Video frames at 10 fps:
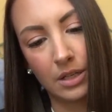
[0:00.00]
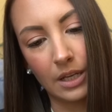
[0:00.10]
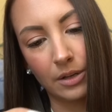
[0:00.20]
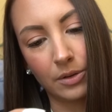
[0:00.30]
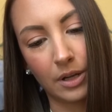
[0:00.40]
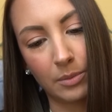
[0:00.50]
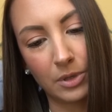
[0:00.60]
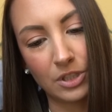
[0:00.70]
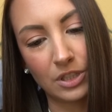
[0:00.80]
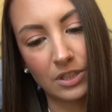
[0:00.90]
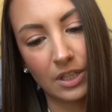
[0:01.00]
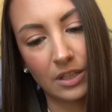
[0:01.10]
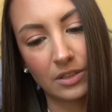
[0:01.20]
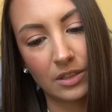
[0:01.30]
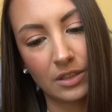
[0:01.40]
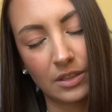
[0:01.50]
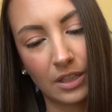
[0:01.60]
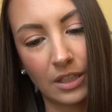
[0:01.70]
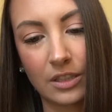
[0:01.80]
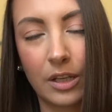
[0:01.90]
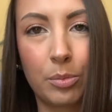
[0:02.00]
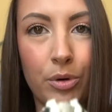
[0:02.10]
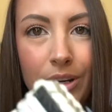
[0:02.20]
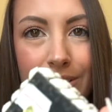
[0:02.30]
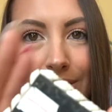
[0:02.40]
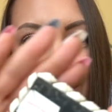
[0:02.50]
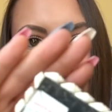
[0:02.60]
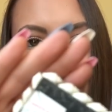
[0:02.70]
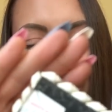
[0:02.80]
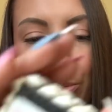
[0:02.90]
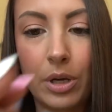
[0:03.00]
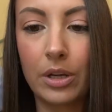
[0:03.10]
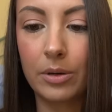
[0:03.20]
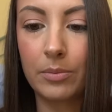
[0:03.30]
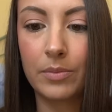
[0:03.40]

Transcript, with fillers: I don't know how much it says. Like it's like a price tag on the bottom.